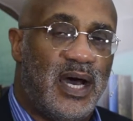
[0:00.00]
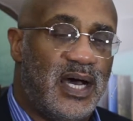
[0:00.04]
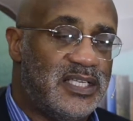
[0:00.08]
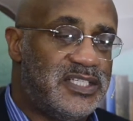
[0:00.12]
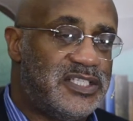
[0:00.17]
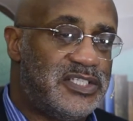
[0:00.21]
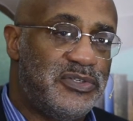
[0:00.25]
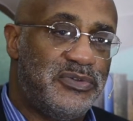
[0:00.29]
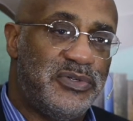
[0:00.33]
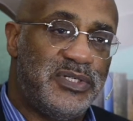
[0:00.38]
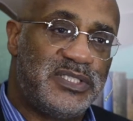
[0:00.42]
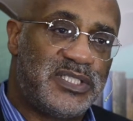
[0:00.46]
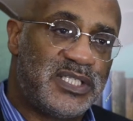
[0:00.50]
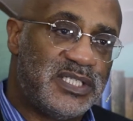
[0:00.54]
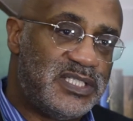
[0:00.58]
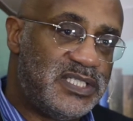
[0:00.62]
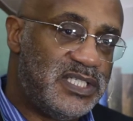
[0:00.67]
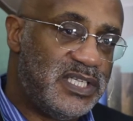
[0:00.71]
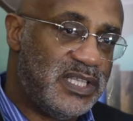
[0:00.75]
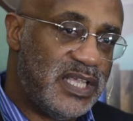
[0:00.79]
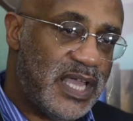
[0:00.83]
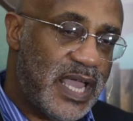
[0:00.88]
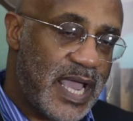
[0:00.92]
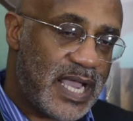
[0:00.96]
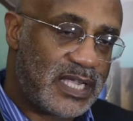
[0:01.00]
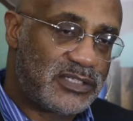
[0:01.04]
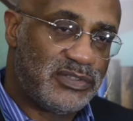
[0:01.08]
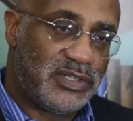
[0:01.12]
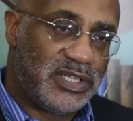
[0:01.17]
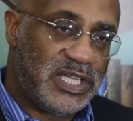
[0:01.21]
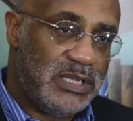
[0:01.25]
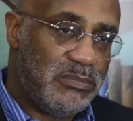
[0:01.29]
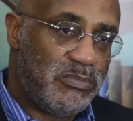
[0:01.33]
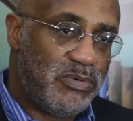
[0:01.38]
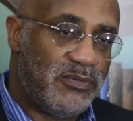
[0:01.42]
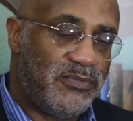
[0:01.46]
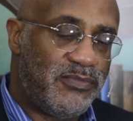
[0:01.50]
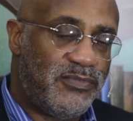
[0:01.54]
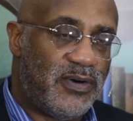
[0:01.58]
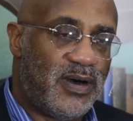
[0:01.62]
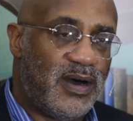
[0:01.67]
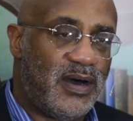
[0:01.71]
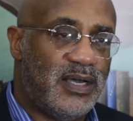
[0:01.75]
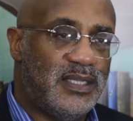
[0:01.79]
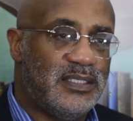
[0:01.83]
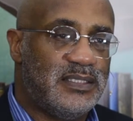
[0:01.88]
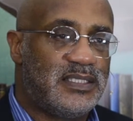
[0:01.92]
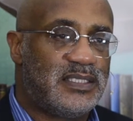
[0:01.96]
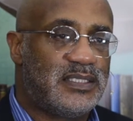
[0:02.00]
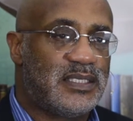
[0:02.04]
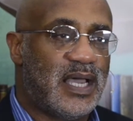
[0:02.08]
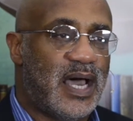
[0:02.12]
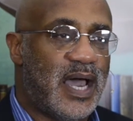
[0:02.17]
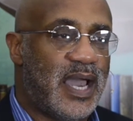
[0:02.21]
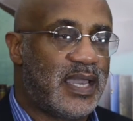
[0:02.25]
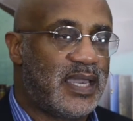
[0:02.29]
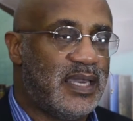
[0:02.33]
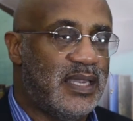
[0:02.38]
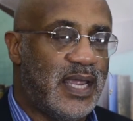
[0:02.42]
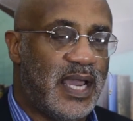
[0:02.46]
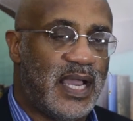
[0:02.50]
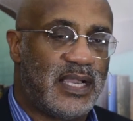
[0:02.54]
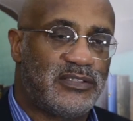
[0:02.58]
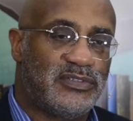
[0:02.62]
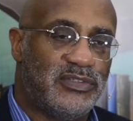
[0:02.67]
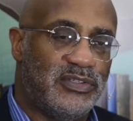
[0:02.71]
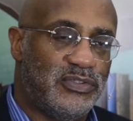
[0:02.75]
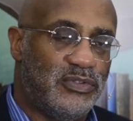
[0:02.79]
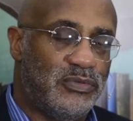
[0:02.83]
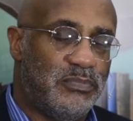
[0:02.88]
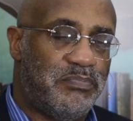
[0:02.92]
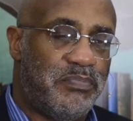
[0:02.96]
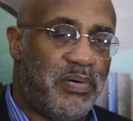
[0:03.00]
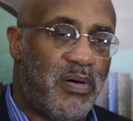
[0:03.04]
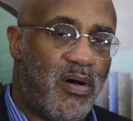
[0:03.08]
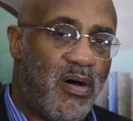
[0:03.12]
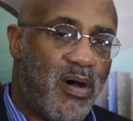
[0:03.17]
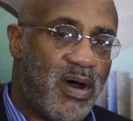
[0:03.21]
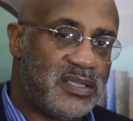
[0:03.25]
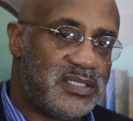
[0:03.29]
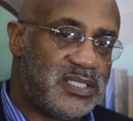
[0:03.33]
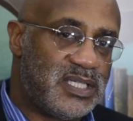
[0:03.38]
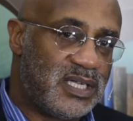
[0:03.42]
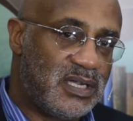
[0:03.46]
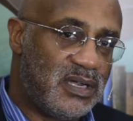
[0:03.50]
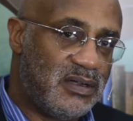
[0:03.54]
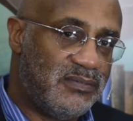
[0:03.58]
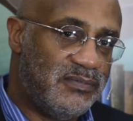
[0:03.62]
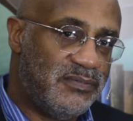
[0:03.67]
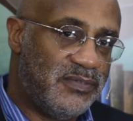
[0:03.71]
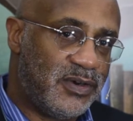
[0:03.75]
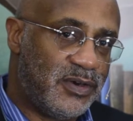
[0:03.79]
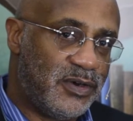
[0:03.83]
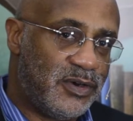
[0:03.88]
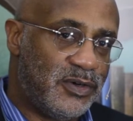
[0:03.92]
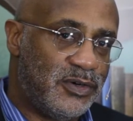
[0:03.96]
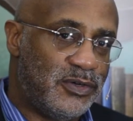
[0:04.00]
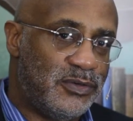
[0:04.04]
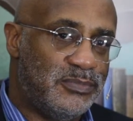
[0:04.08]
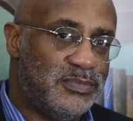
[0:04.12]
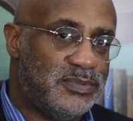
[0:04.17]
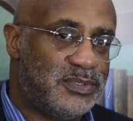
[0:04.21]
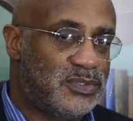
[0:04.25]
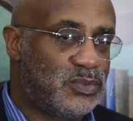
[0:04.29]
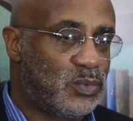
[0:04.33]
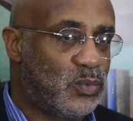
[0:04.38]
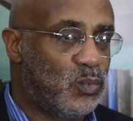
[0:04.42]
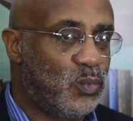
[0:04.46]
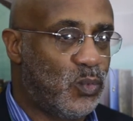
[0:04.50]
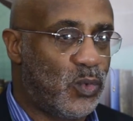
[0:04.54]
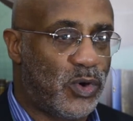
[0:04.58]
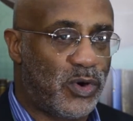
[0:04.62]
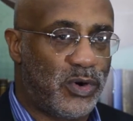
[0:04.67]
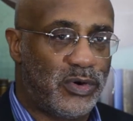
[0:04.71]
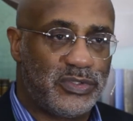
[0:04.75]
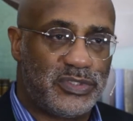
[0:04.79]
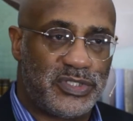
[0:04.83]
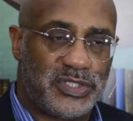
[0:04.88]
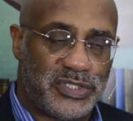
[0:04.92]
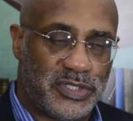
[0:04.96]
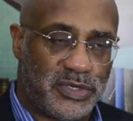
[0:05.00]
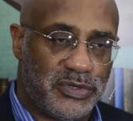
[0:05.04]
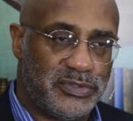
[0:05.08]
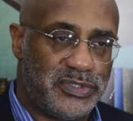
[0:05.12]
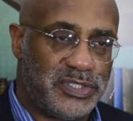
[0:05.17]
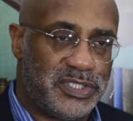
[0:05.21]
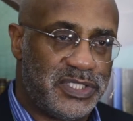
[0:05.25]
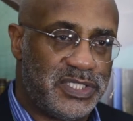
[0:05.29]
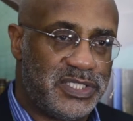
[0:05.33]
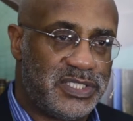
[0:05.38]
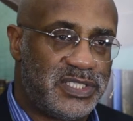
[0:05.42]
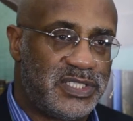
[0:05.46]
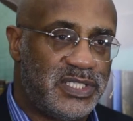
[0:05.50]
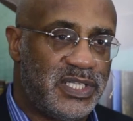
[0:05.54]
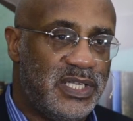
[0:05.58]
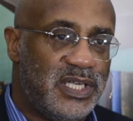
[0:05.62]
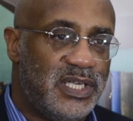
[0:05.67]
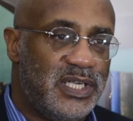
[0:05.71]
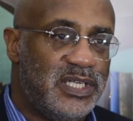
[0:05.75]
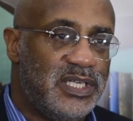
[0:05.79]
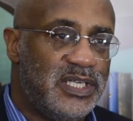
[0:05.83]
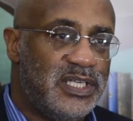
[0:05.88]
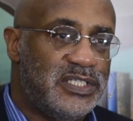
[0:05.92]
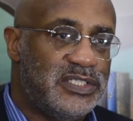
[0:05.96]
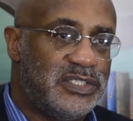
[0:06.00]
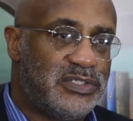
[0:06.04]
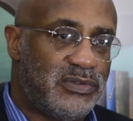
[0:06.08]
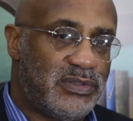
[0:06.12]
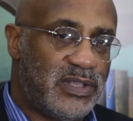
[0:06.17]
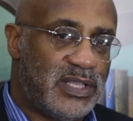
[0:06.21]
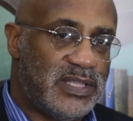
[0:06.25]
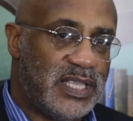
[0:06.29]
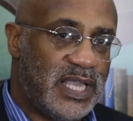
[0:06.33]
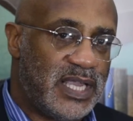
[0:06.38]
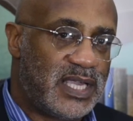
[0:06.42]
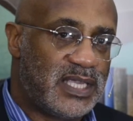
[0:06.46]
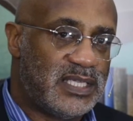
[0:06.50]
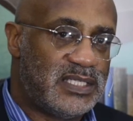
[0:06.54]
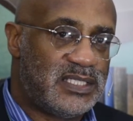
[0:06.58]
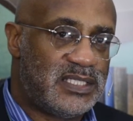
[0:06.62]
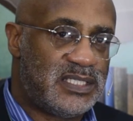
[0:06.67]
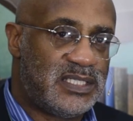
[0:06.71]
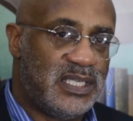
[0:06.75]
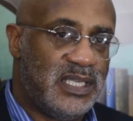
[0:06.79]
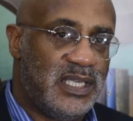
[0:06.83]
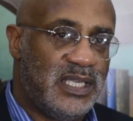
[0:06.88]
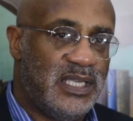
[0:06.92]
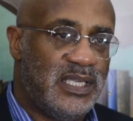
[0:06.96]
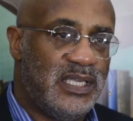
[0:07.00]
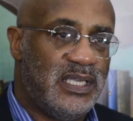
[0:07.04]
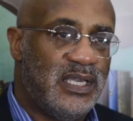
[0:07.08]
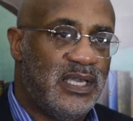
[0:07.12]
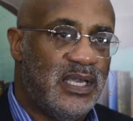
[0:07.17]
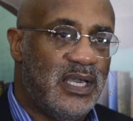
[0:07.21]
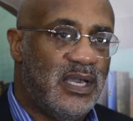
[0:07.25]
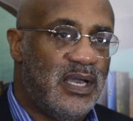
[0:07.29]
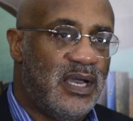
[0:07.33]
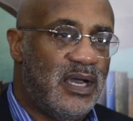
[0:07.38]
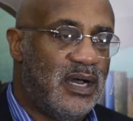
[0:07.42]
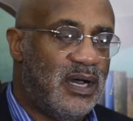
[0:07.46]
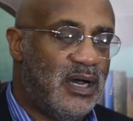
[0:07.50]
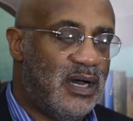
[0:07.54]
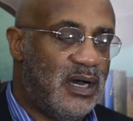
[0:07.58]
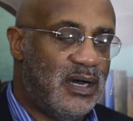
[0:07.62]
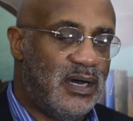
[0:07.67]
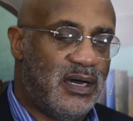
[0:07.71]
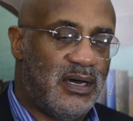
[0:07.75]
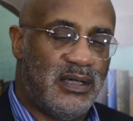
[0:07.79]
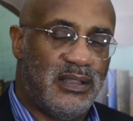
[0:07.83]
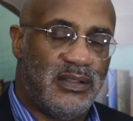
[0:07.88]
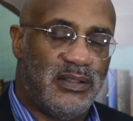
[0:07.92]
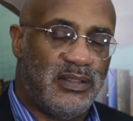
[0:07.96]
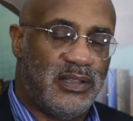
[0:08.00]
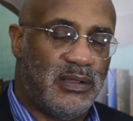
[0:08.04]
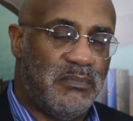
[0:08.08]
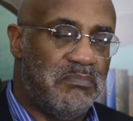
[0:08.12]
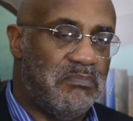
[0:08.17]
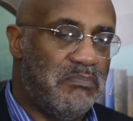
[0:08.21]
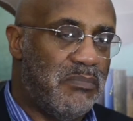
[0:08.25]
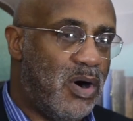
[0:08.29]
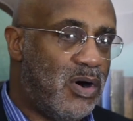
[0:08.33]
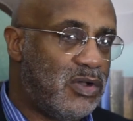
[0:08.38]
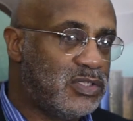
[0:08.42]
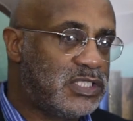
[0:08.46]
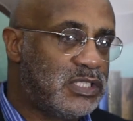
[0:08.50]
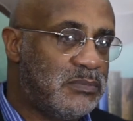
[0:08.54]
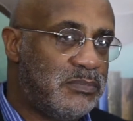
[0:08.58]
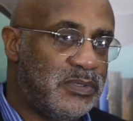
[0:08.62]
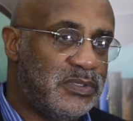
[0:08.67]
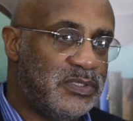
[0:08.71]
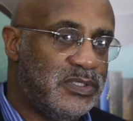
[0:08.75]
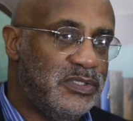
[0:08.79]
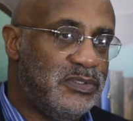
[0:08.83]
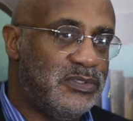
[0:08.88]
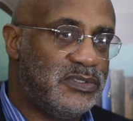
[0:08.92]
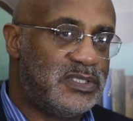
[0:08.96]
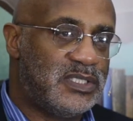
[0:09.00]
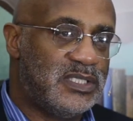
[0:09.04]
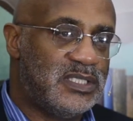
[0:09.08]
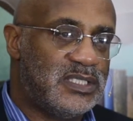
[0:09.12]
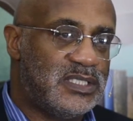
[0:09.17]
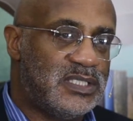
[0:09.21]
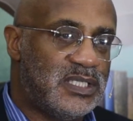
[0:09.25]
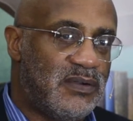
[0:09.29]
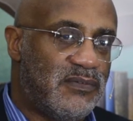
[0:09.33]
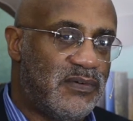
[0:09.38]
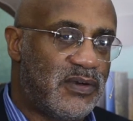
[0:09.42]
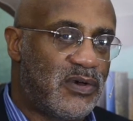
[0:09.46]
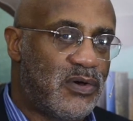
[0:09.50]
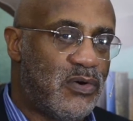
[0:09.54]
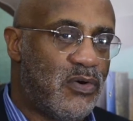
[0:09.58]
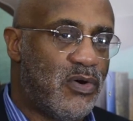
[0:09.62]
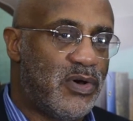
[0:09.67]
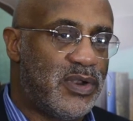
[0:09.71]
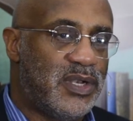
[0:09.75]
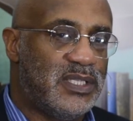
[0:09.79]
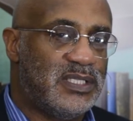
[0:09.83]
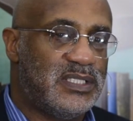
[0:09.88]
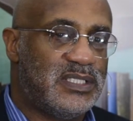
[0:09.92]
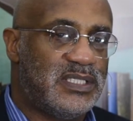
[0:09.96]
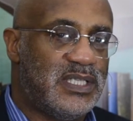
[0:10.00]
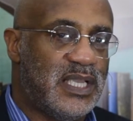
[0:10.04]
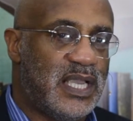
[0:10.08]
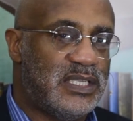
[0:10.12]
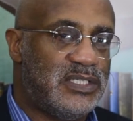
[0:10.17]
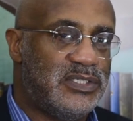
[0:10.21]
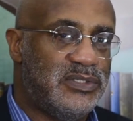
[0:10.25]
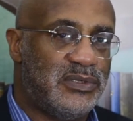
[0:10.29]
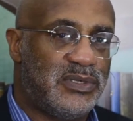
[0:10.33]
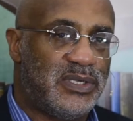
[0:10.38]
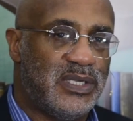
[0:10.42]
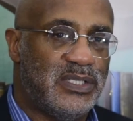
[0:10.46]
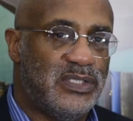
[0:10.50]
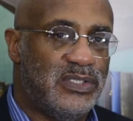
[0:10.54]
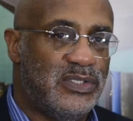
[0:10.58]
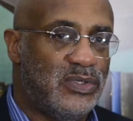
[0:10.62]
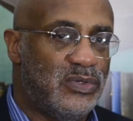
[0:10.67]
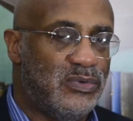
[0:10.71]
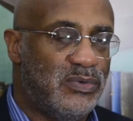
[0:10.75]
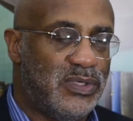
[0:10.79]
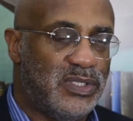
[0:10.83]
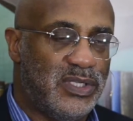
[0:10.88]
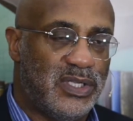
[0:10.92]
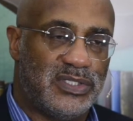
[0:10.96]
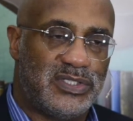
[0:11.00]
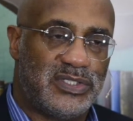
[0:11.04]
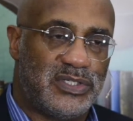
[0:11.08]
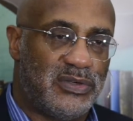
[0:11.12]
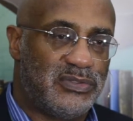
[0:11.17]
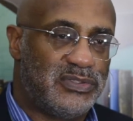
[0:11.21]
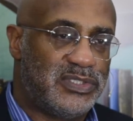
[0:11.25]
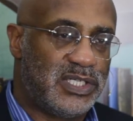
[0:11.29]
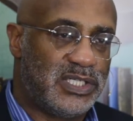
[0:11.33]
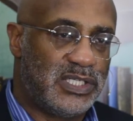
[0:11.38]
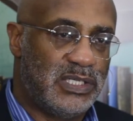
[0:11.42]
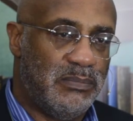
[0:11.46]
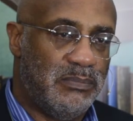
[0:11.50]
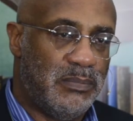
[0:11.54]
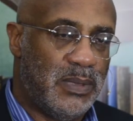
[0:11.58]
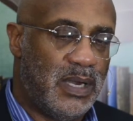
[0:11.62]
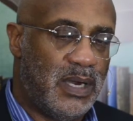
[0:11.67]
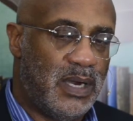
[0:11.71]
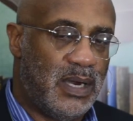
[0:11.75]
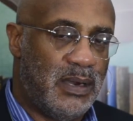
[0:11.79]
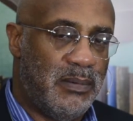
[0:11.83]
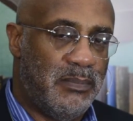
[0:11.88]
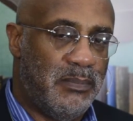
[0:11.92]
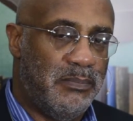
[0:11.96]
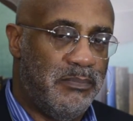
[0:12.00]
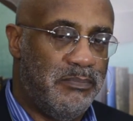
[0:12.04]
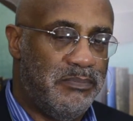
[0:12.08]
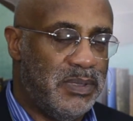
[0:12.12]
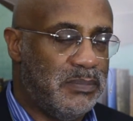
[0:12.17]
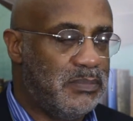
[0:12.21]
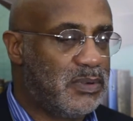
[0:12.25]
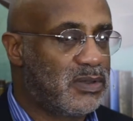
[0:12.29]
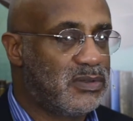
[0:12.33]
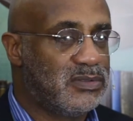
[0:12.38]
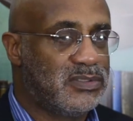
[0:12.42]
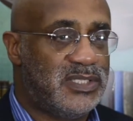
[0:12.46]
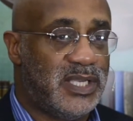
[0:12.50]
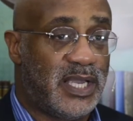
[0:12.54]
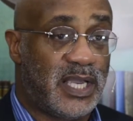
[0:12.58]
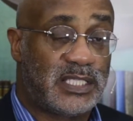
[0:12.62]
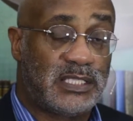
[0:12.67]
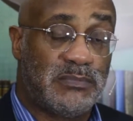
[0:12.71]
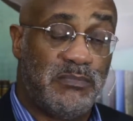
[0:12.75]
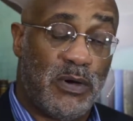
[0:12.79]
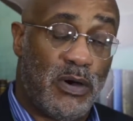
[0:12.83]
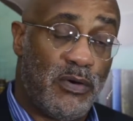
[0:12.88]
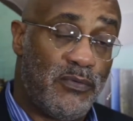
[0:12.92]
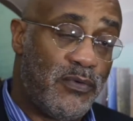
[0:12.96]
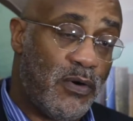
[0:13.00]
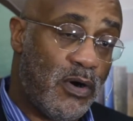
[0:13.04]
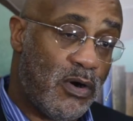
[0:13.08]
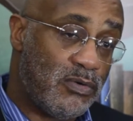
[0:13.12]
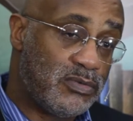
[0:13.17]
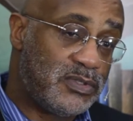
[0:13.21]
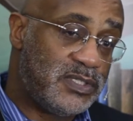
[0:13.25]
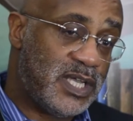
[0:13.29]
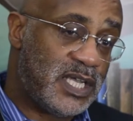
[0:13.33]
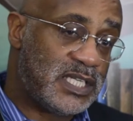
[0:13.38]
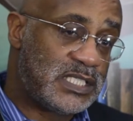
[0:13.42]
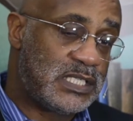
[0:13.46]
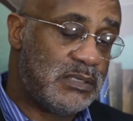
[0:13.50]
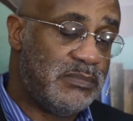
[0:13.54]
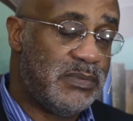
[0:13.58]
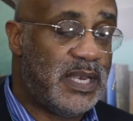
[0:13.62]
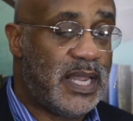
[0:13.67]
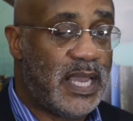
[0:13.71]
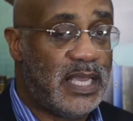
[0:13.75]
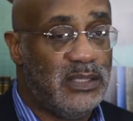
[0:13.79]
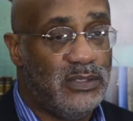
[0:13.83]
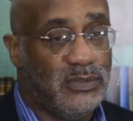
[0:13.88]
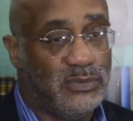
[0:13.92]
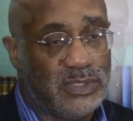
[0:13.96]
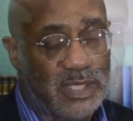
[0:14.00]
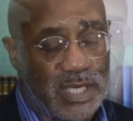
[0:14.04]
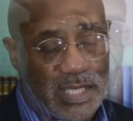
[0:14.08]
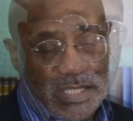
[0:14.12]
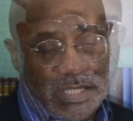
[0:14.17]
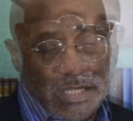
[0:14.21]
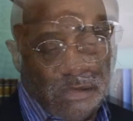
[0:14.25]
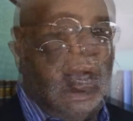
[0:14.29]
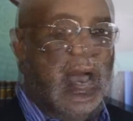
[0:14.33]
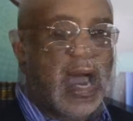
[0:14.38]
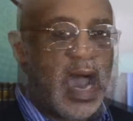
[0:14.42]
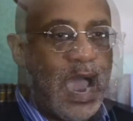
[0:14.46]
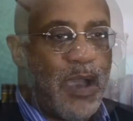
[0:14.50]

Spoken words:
Students can see the actual Hebrew fonts. I could actually do parsing of verbs, word searches, so that they could see the multiple uses of accordance that you could do when you're searching the biblical text, both Old Testament and New Testament.